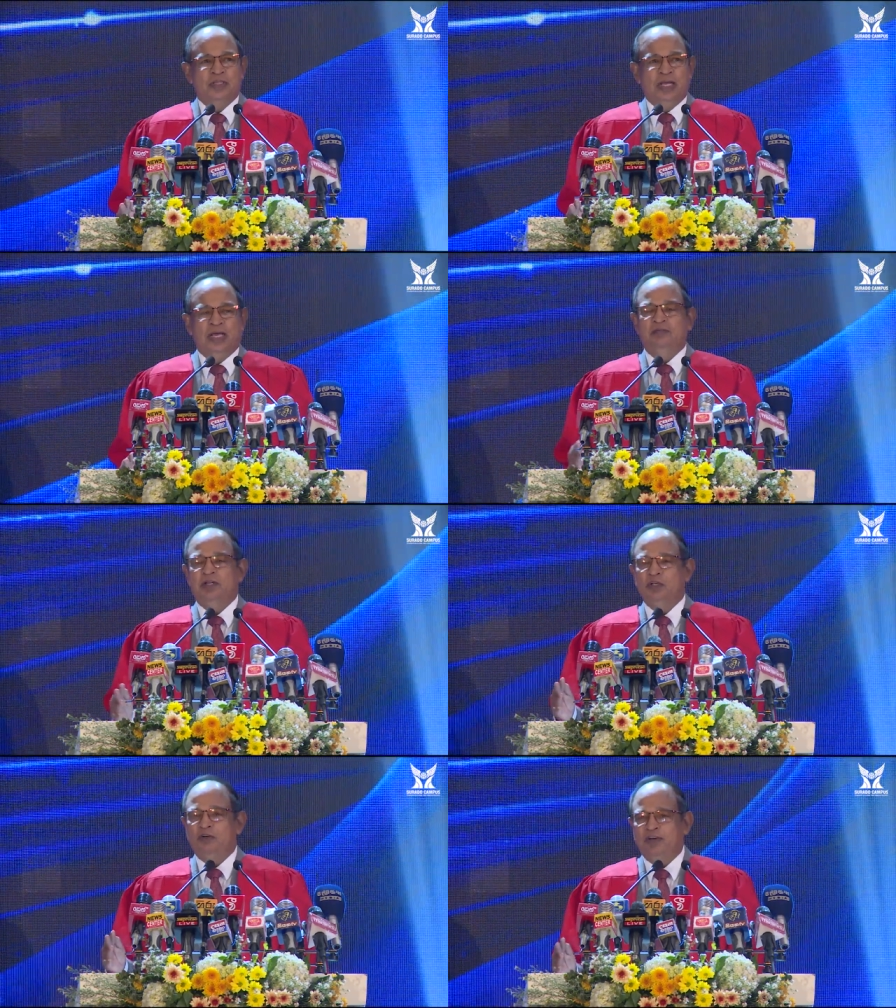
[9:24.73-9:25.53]
and
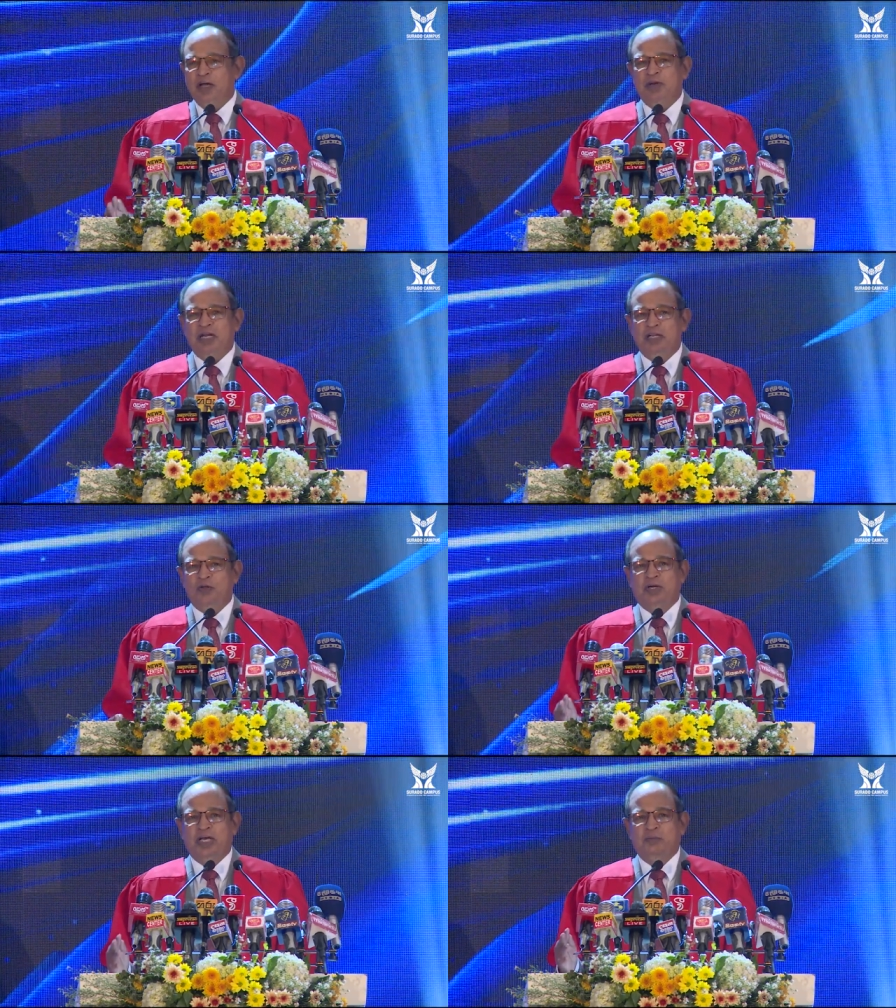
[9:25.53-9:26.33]
with your family, you
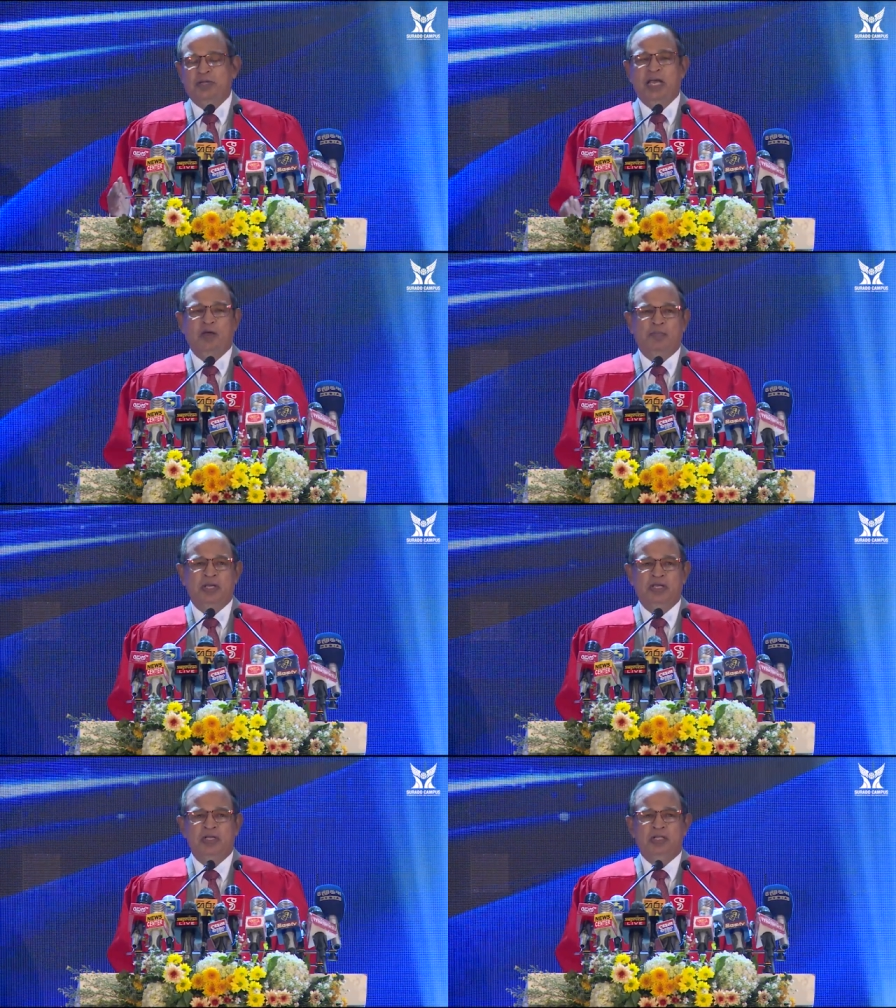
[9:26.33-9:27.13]
can be
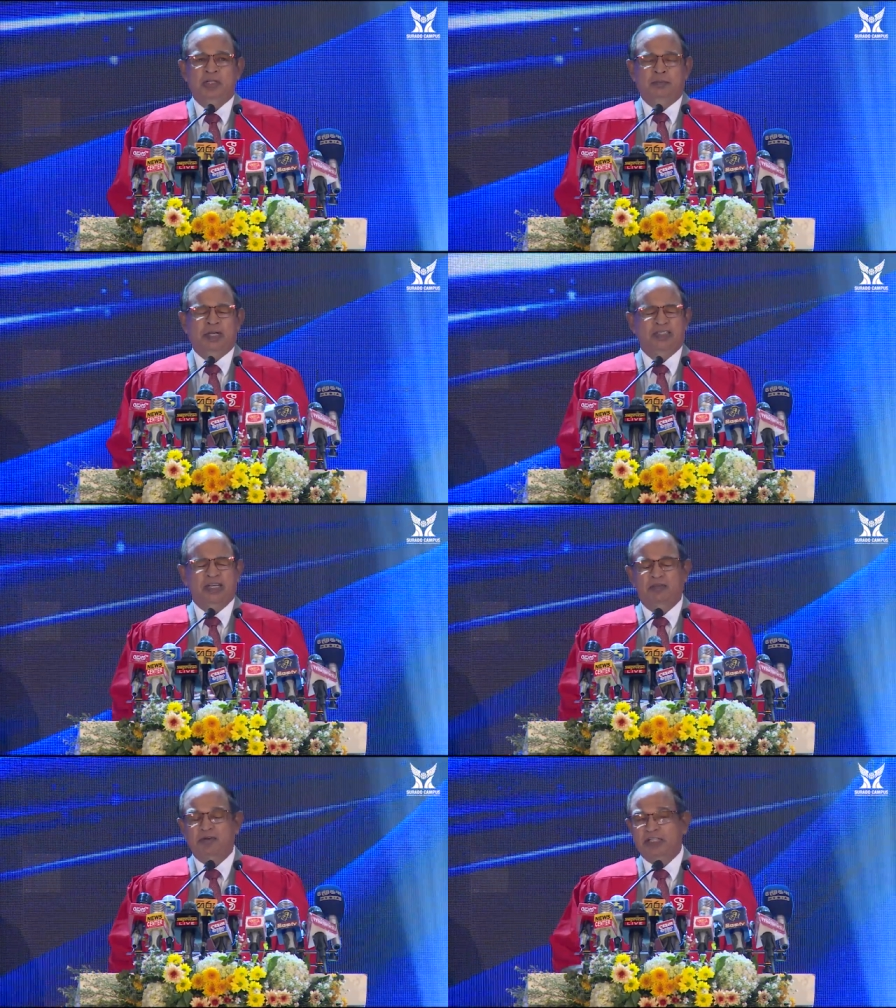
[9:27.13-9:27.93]
happy because
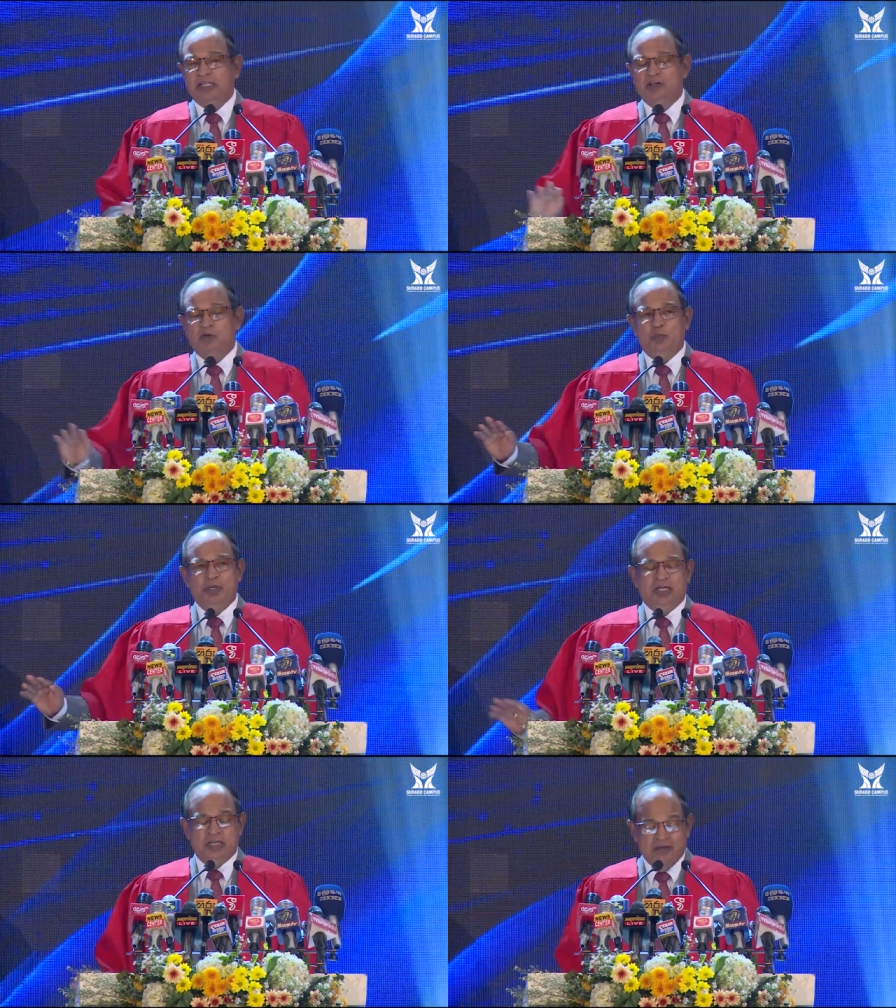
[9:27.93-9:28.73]
everything will
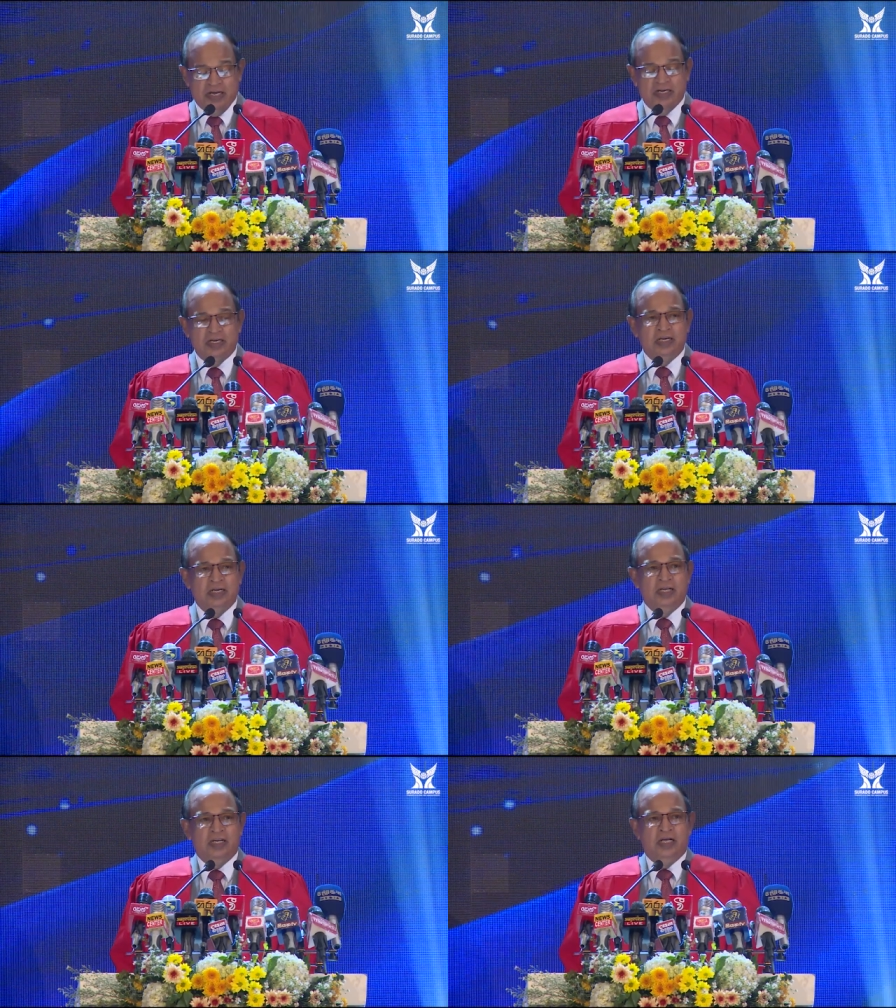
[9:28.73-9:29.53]
be given
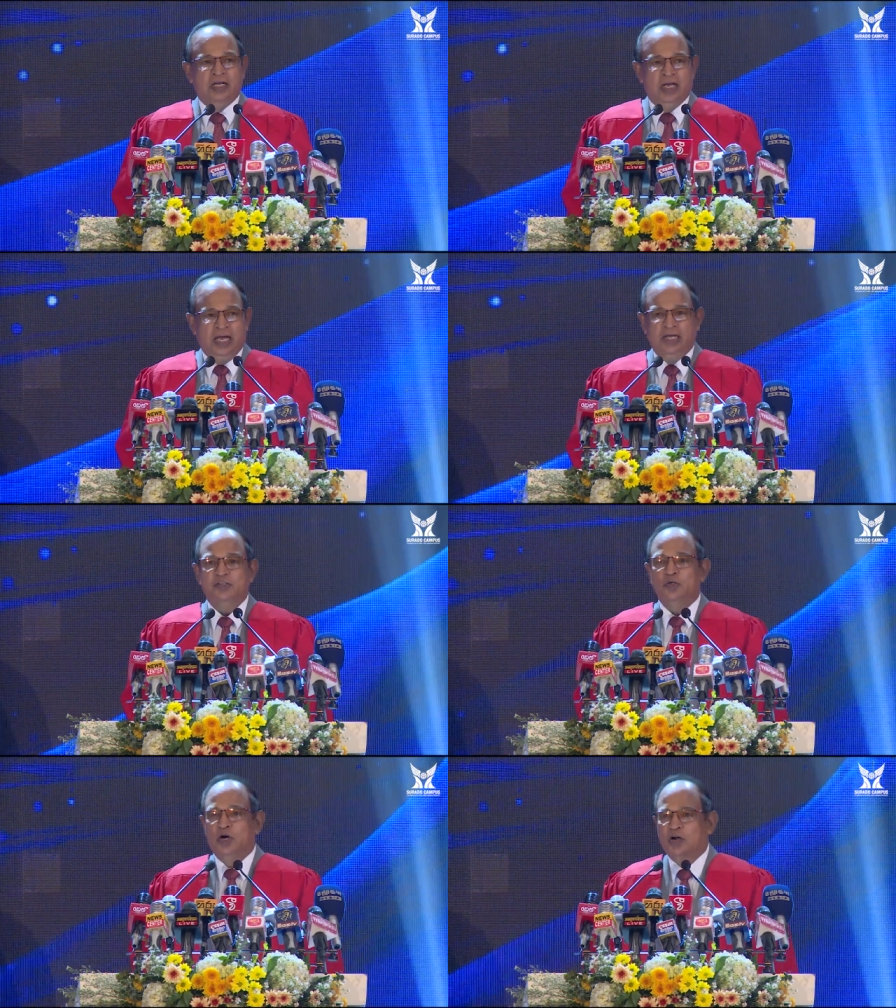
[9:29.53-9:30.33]
as
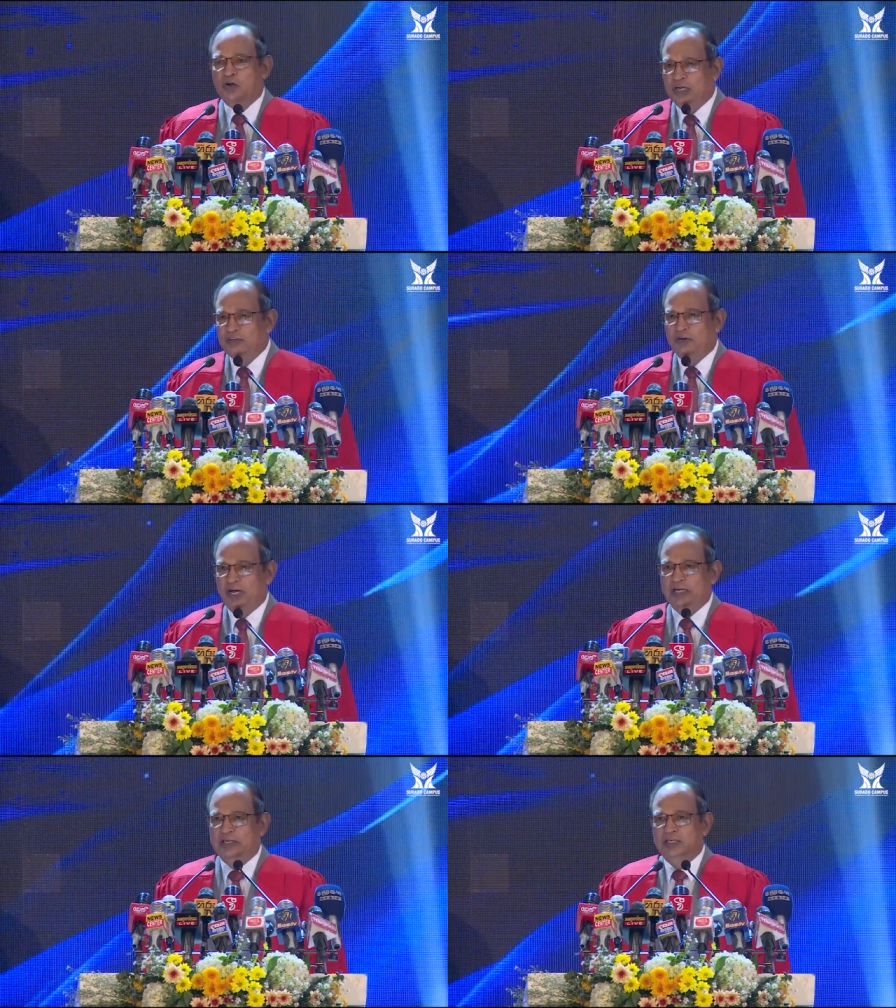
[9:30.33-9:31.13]
you are
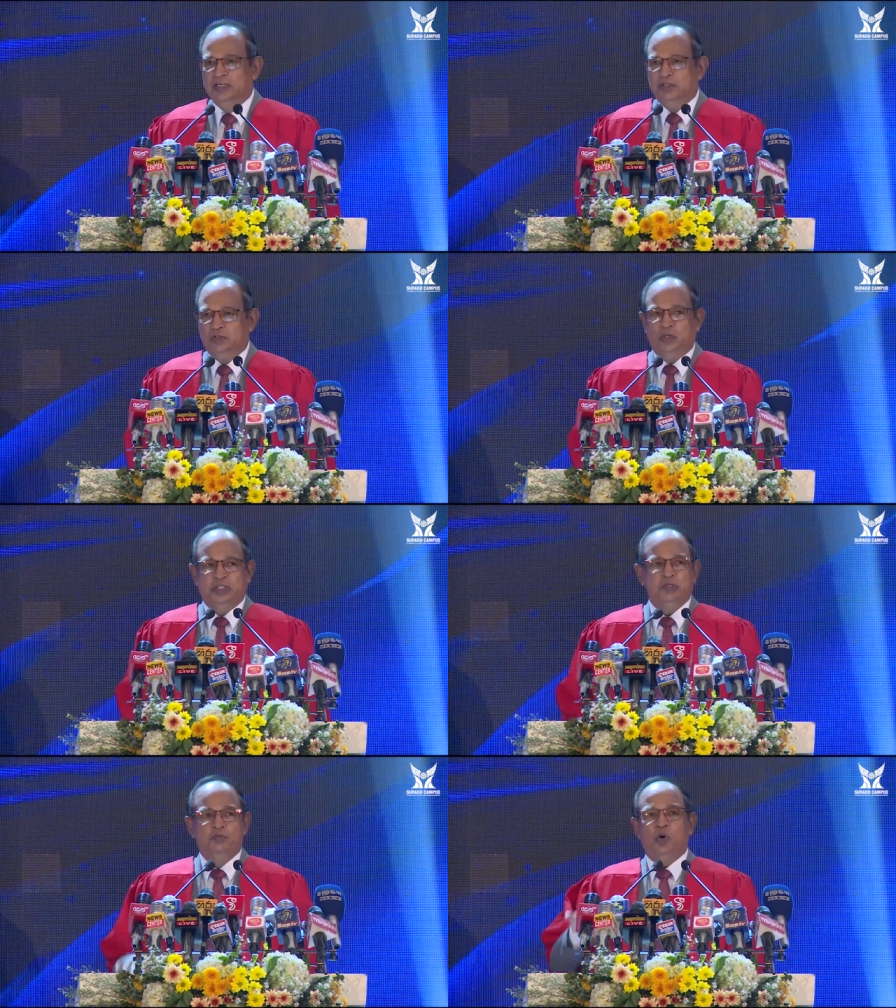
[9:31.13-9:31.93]
qualified. So,
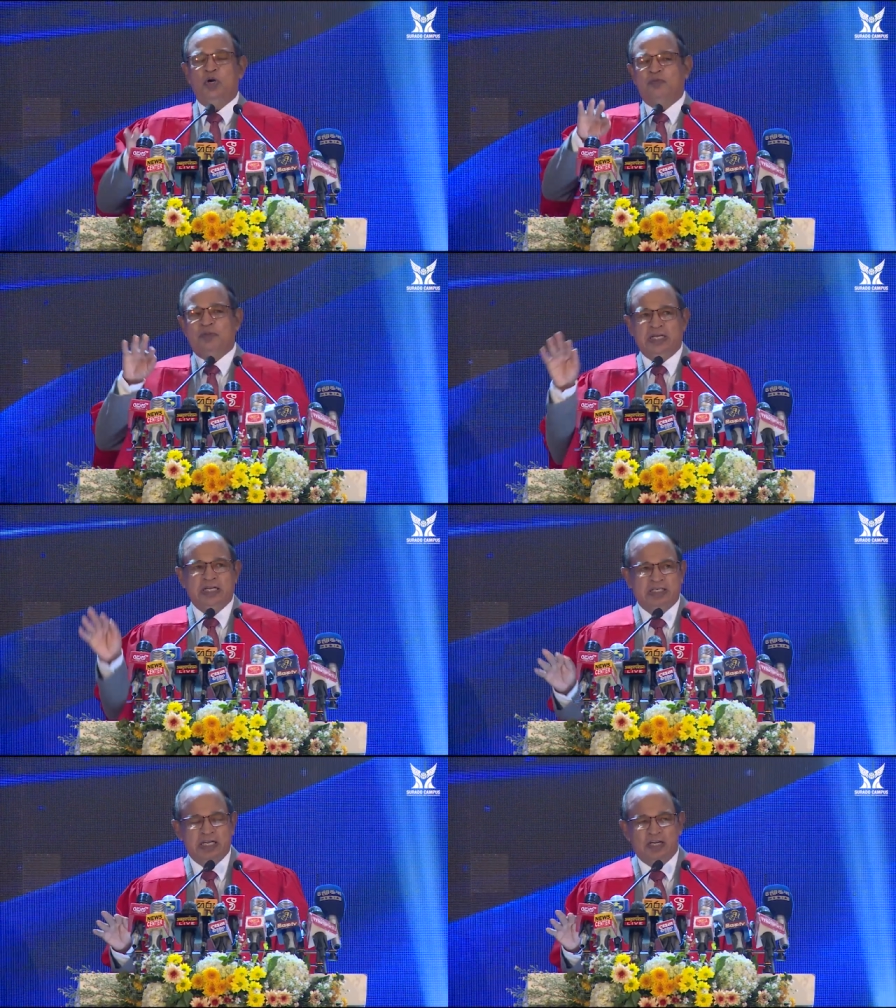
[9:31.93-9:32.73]
this mode of
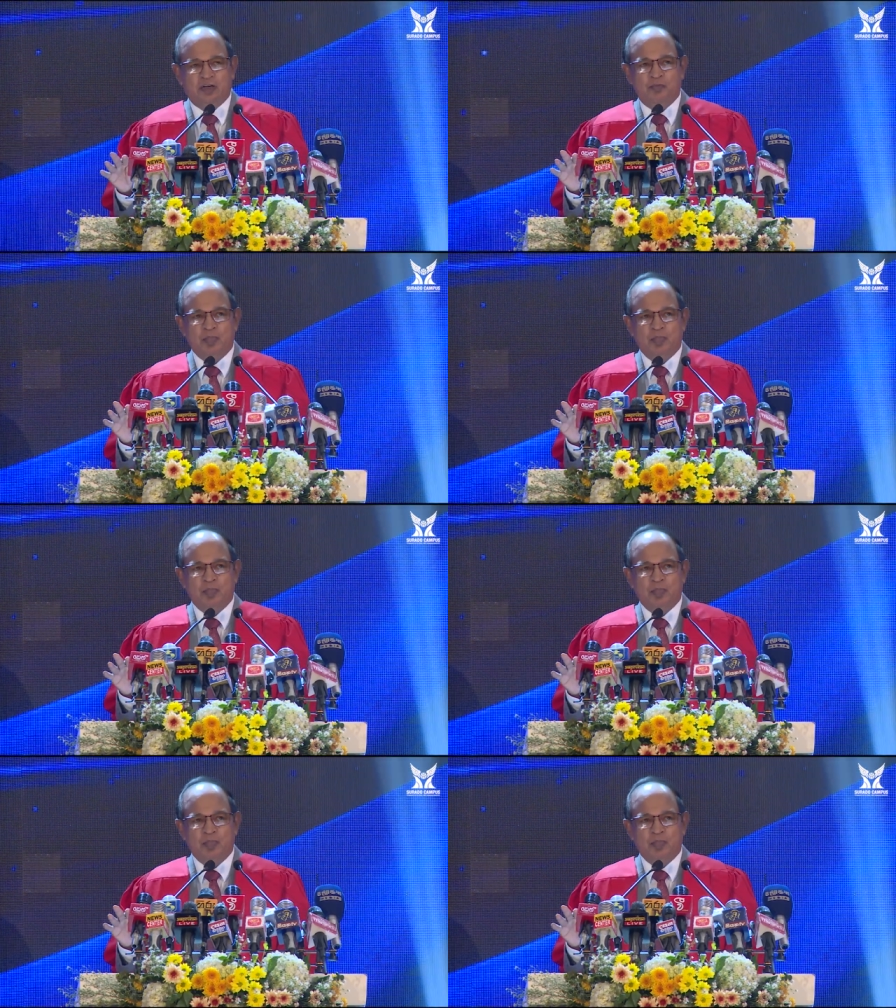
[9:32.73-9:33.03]
thinking,